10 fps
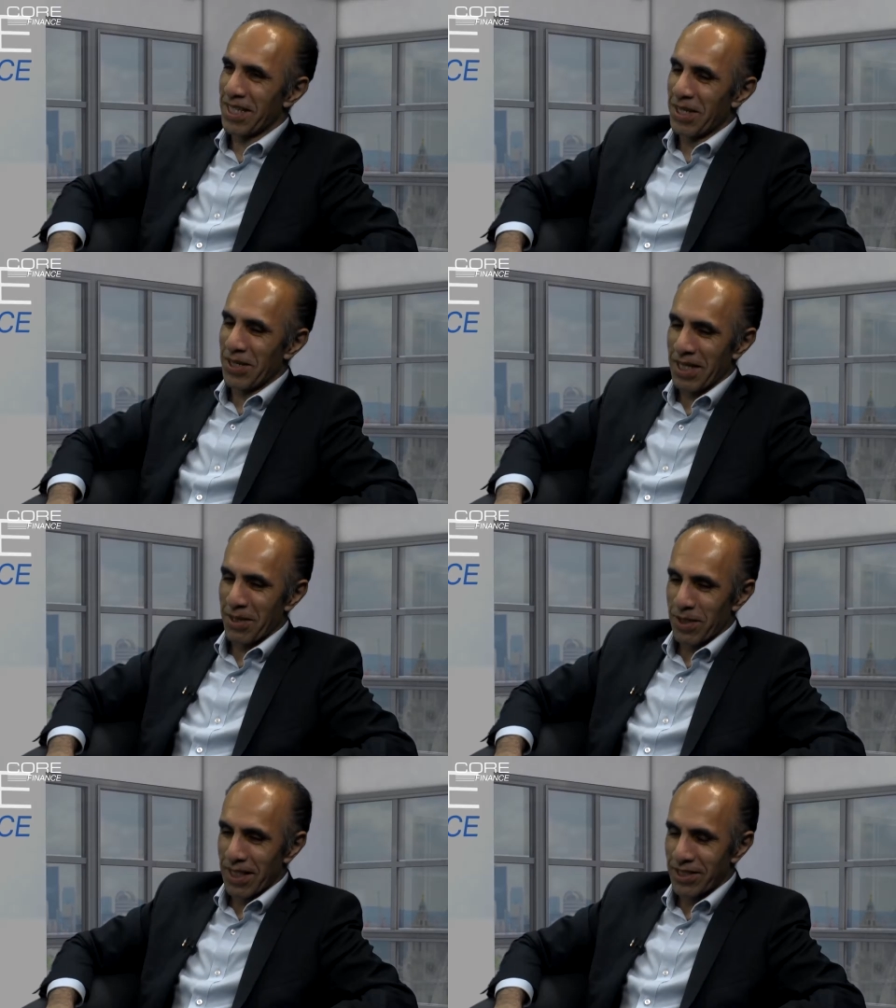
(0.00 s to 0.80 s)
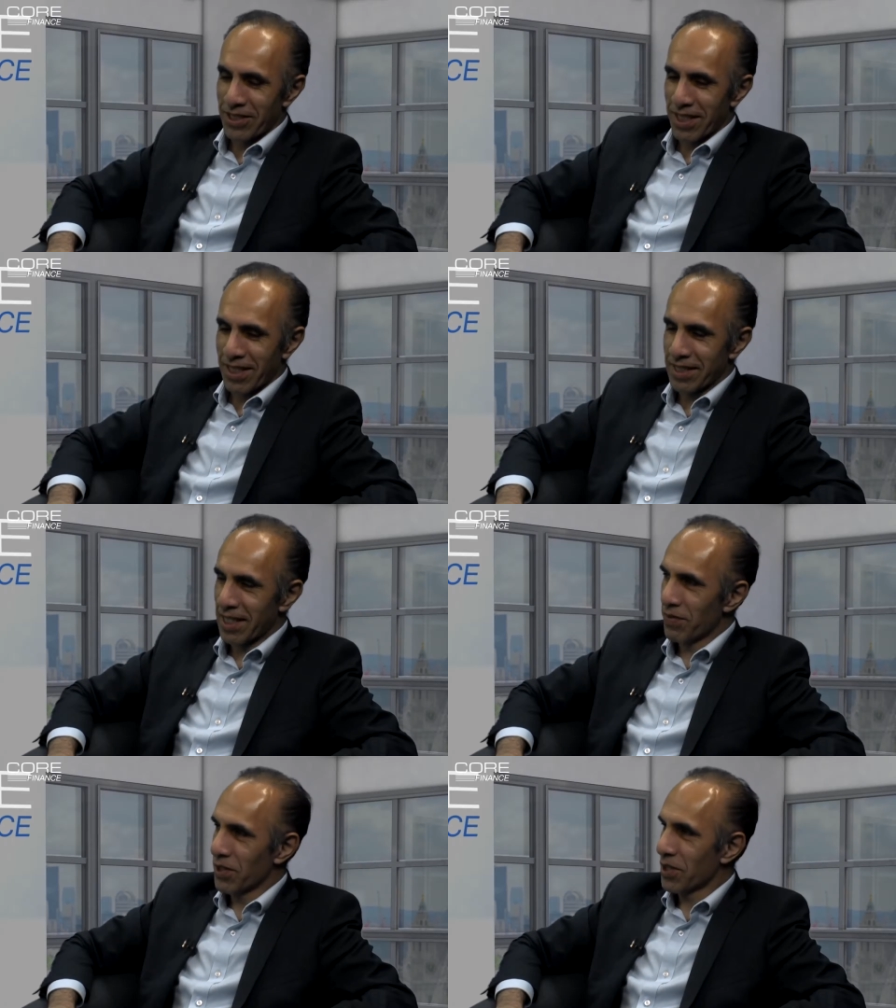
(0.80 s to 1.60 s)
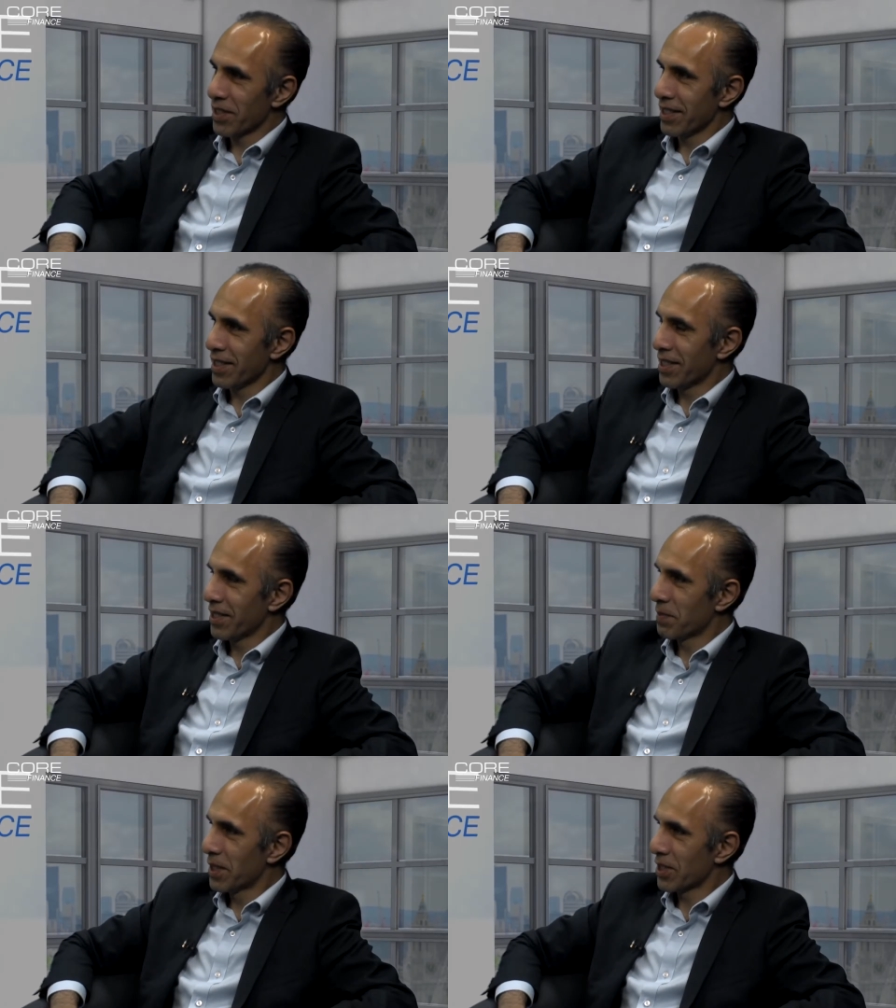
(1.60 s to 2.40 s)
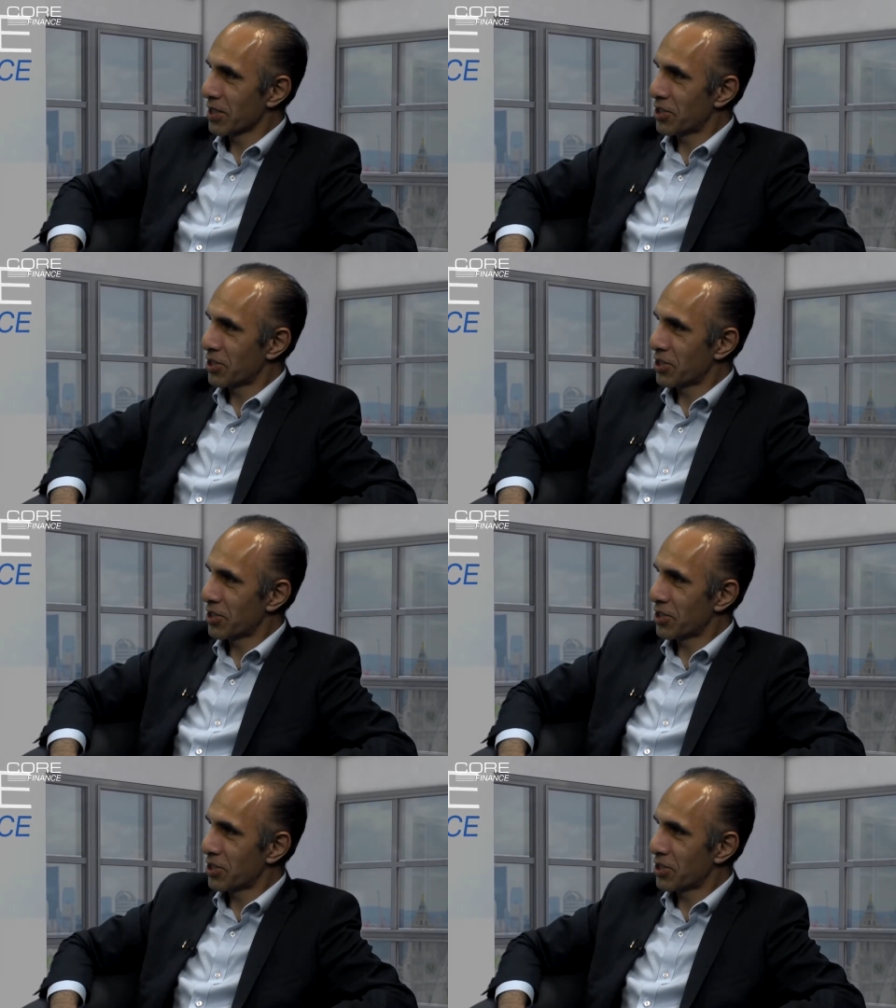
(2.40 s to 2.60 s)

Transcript: yeah. Okay. Well, let's have a look at the markets